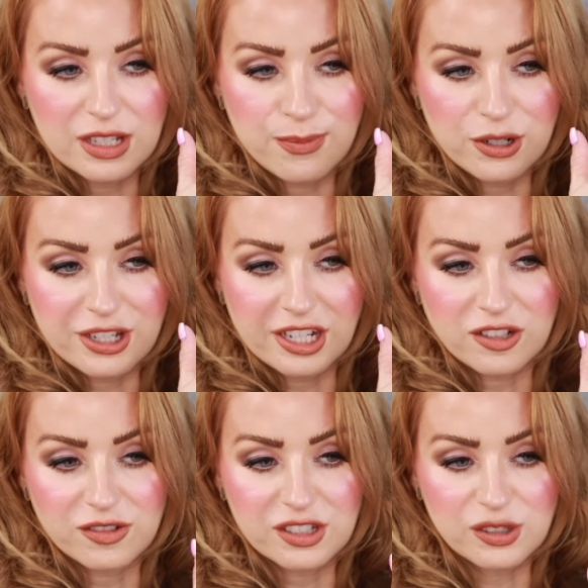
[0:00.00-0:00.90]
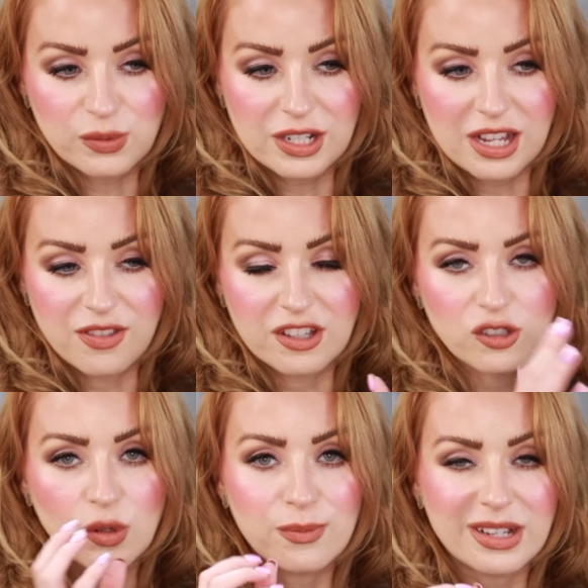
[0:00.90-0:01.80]
in particular this one and
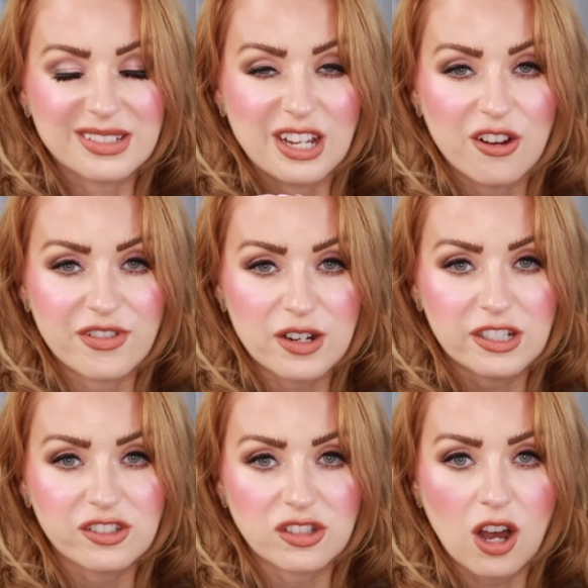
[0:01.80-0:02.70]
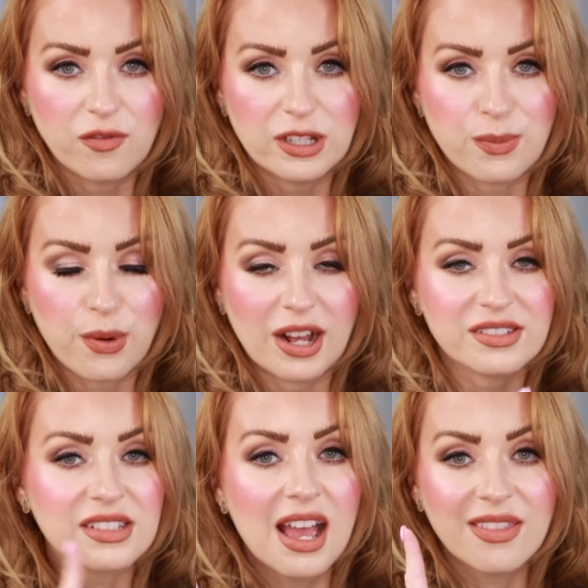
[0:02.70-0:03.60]
this one because they are very softly pressed.